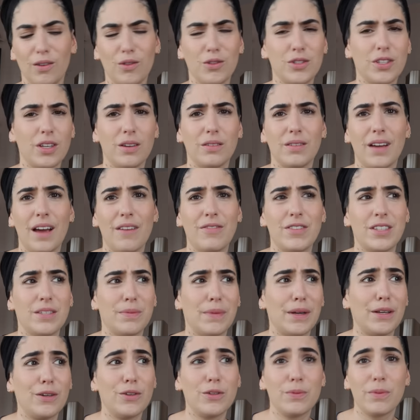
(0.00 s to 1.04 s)
Also, every time
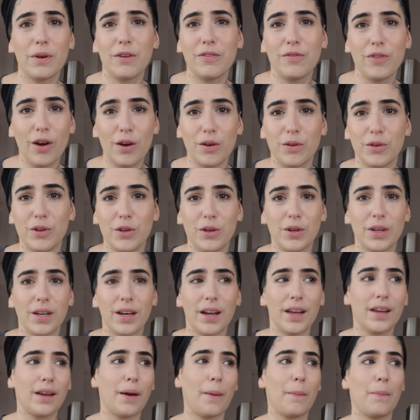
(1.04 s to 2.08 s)
I lose my phone, you can
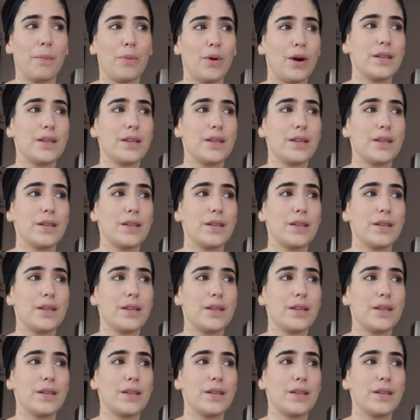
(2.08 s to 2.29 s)
like